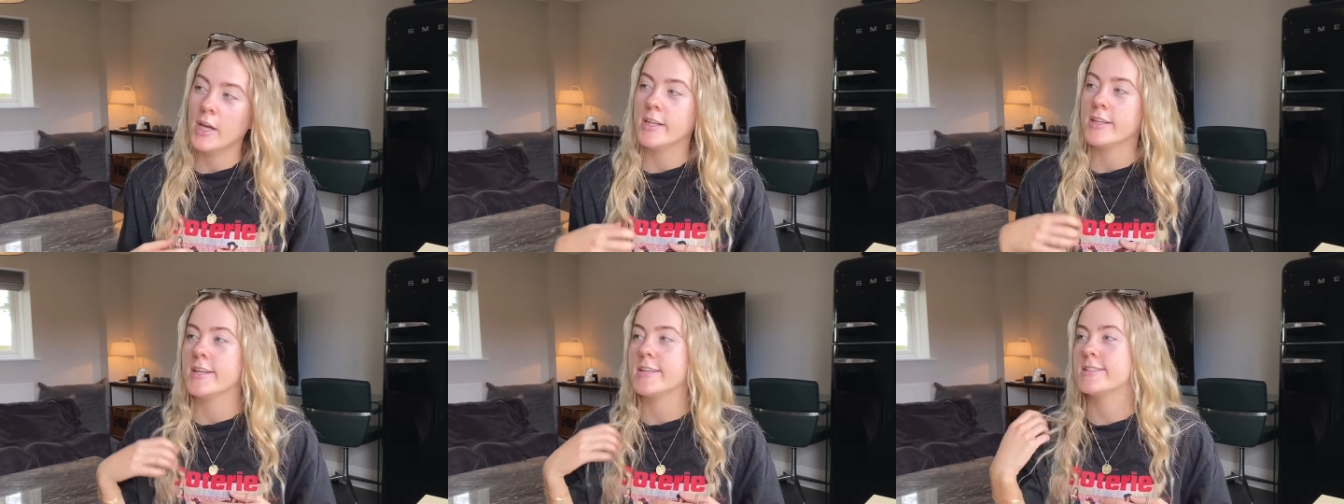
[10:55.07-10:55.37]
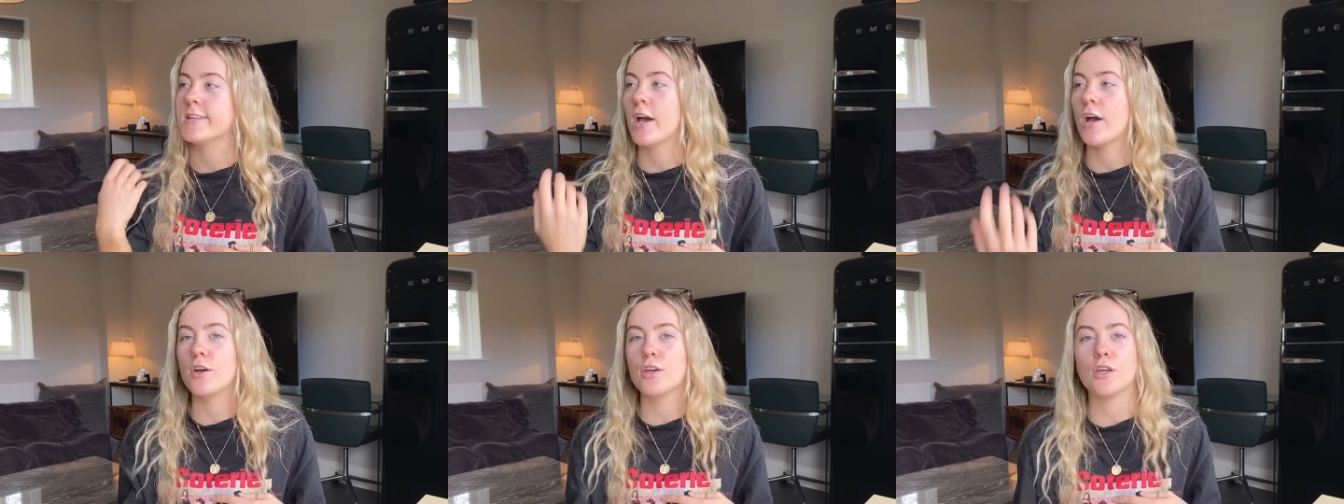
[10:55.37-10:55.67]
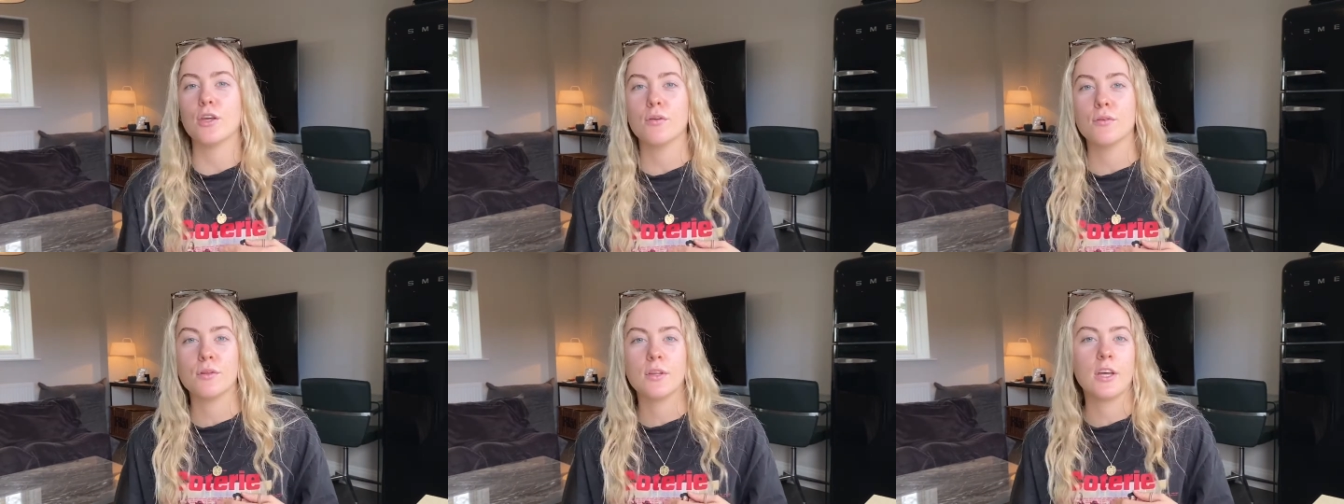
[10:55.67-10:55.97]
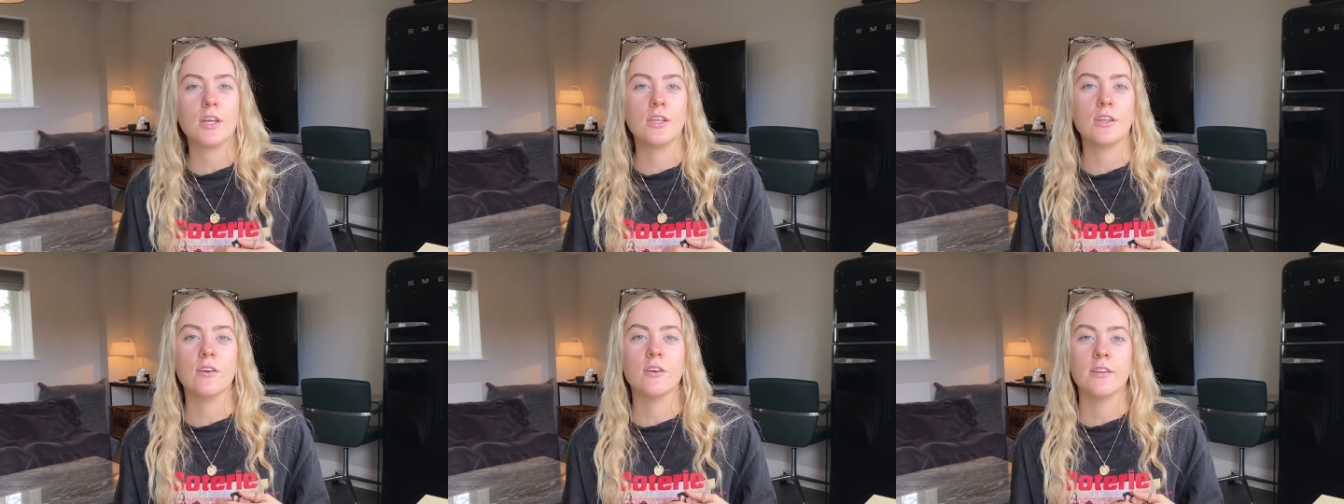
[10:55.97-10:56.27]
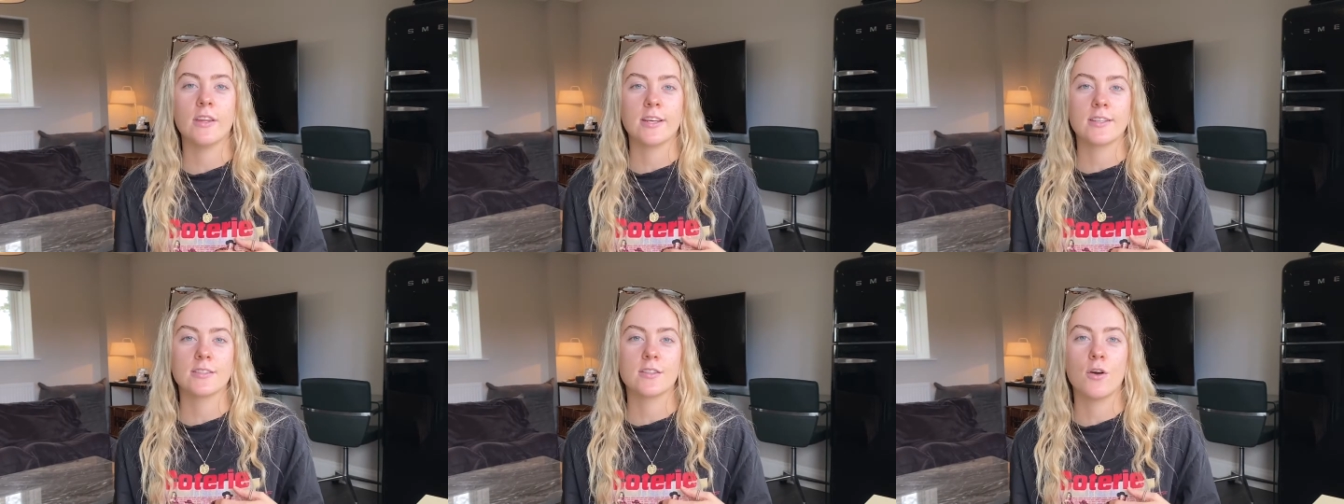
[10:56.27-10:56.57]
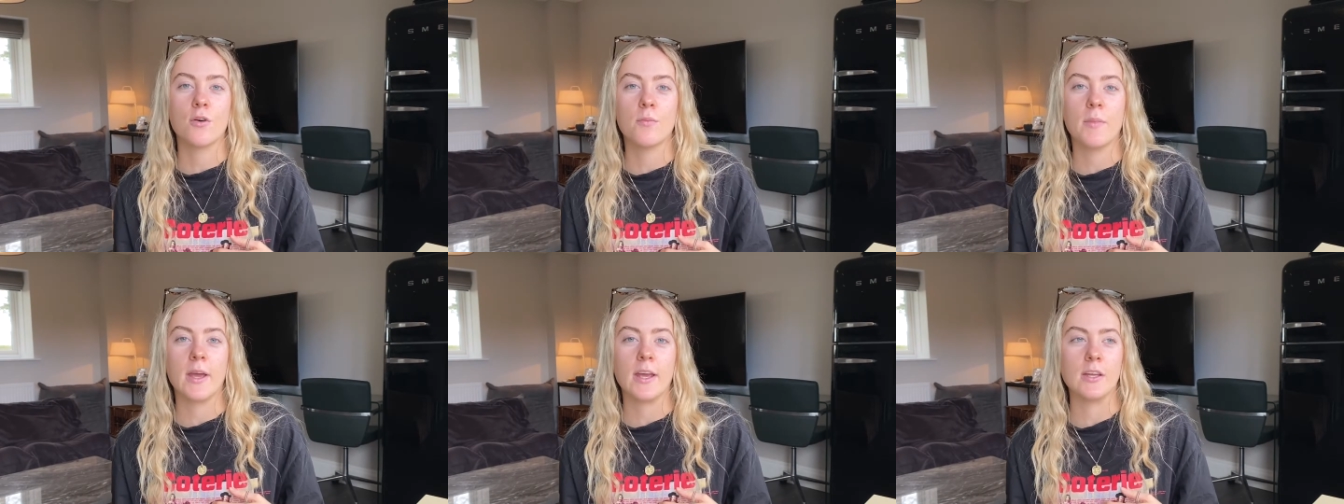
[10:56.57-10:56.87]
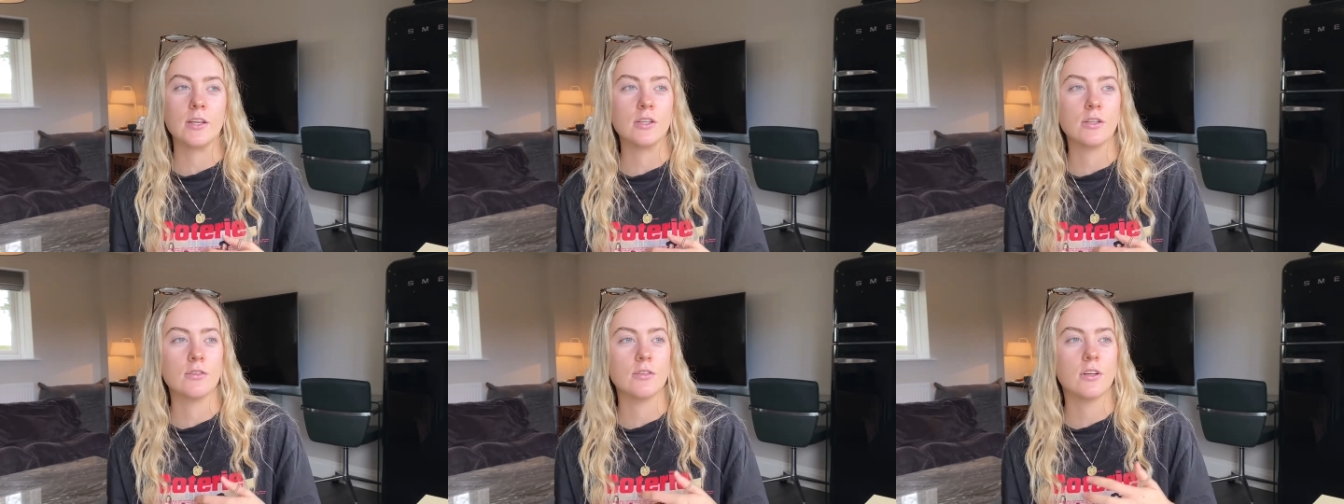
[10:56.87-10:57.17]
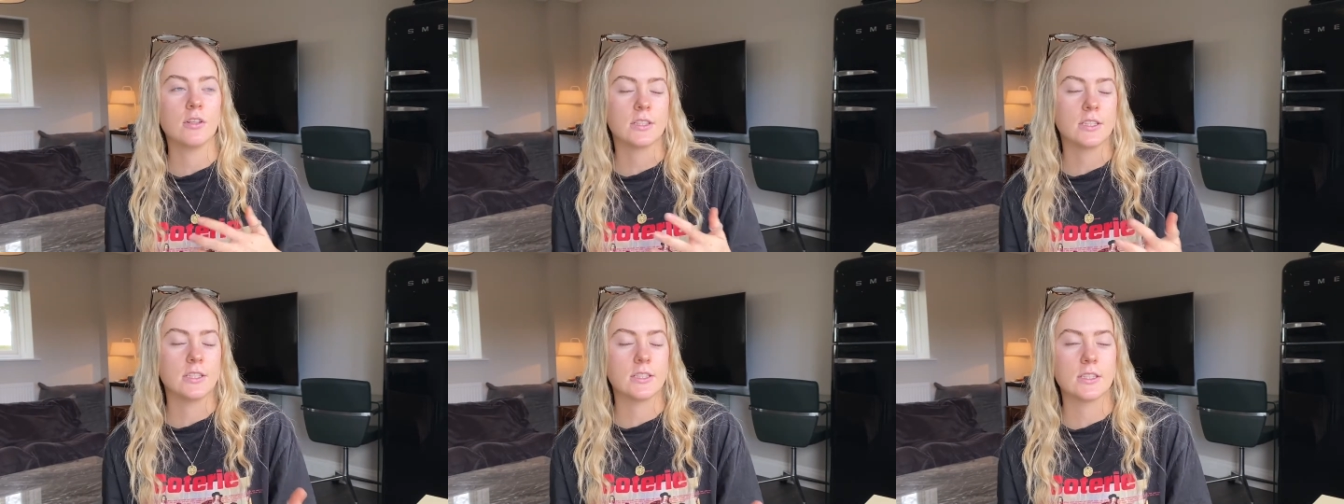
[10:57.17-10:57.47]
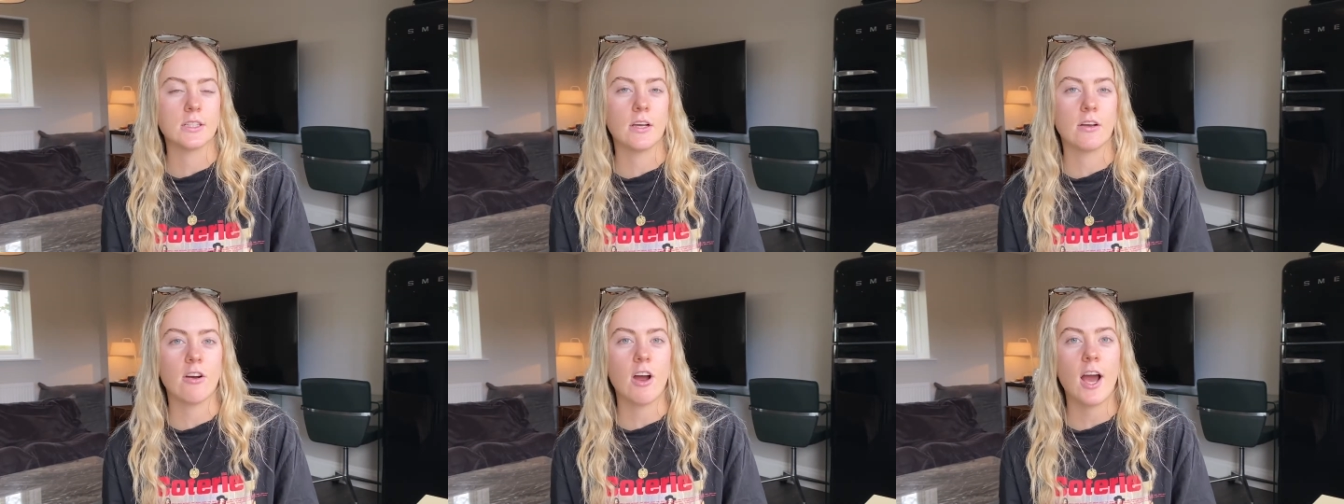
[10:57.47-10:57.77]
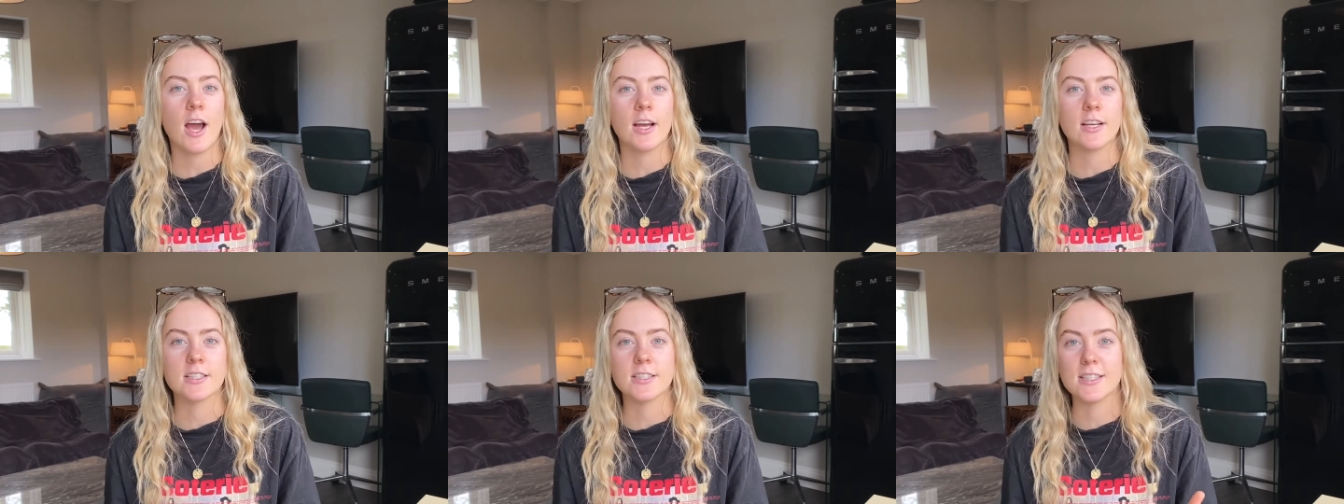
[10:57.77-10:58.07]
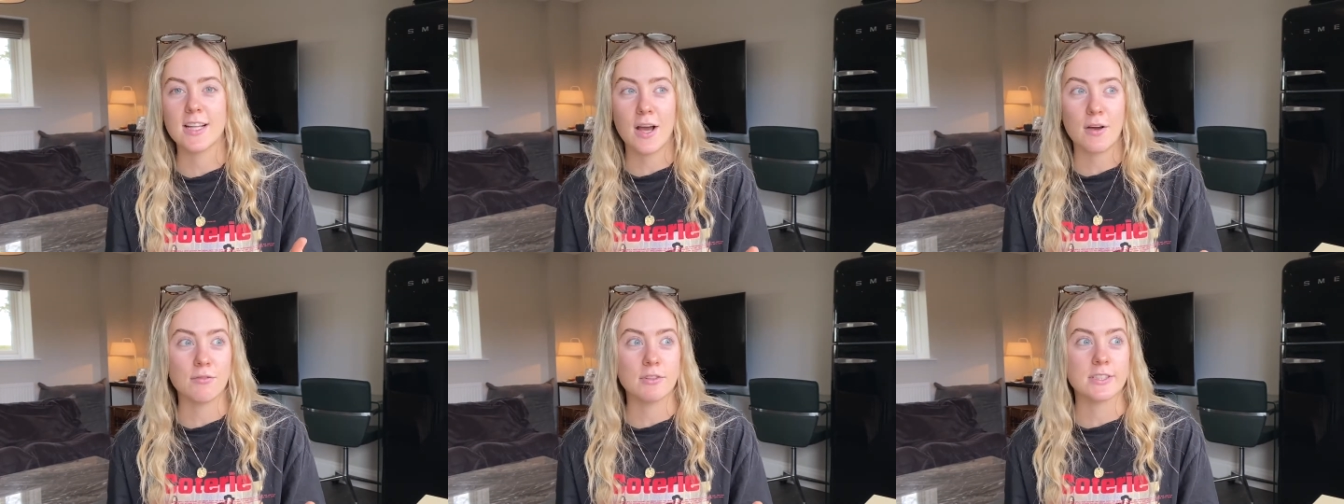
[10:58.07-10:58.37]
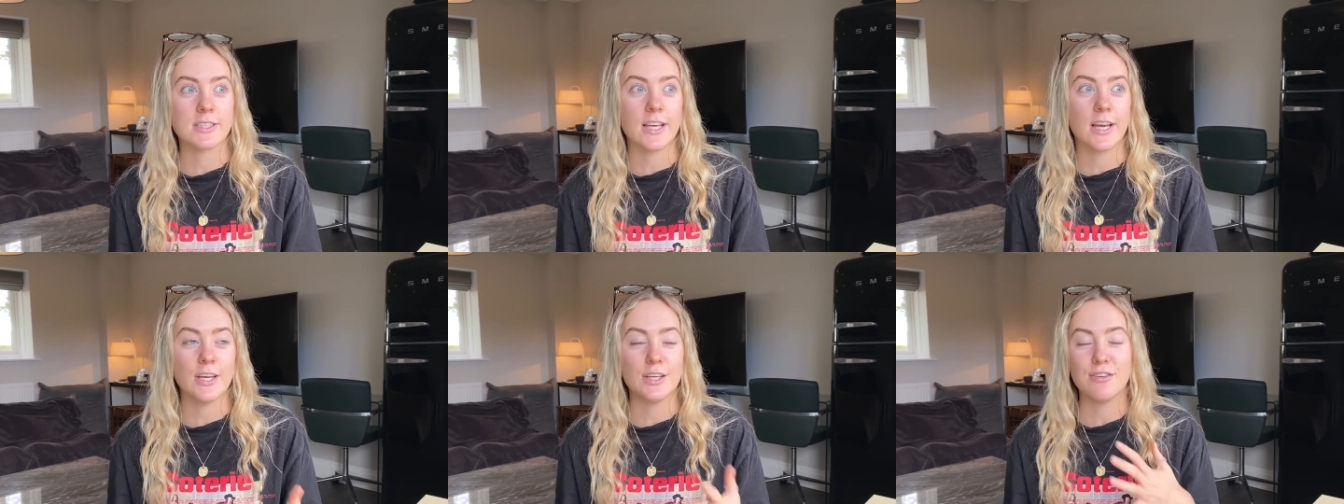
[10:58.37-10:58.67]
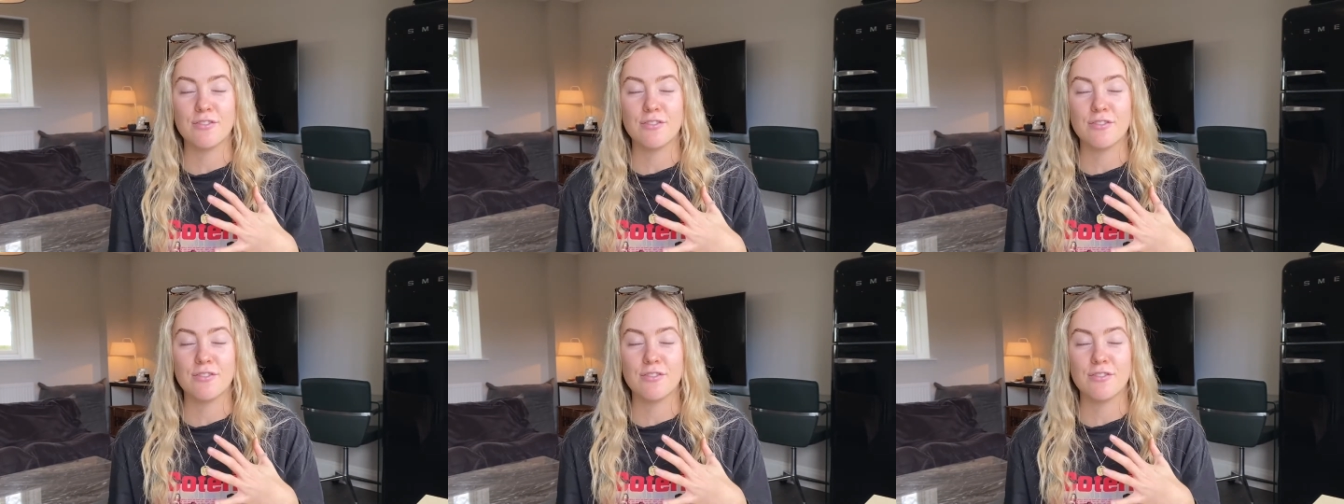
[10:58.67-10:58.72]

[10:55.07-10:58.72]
they tell you that you're their soulmate and you looked into their eyes and that was it,